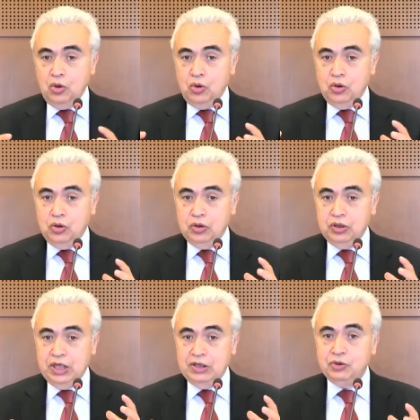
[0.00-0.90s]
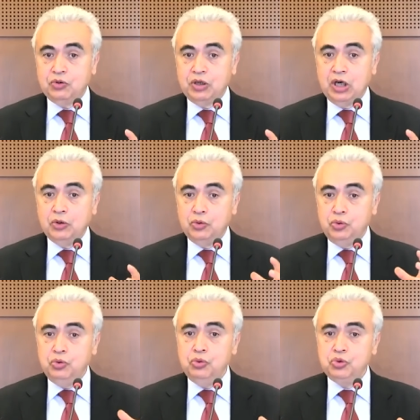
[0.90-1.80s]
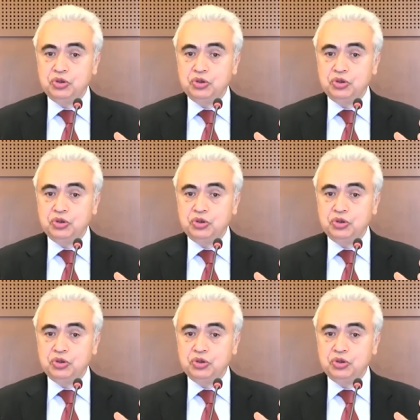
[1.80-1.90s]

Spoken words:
they require huge